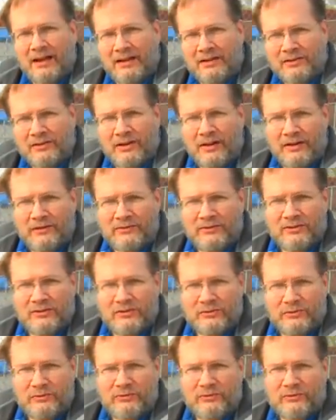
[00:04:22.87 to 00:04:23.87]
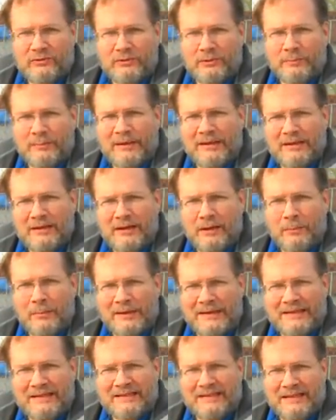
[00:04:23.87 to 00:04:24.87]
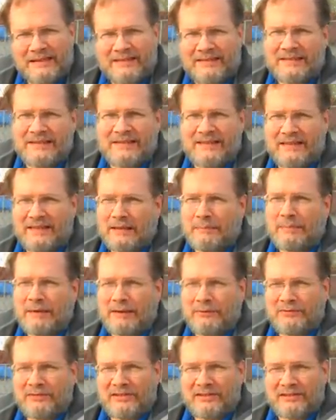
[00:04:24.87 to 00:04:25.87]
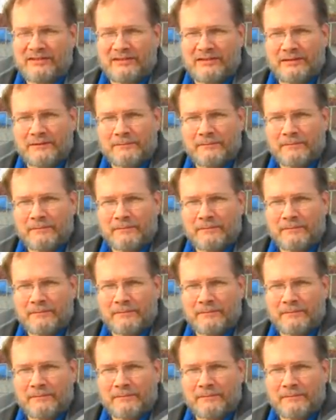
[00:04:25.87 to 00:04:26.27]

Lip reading: unconstitutional, but nobody does anything about it.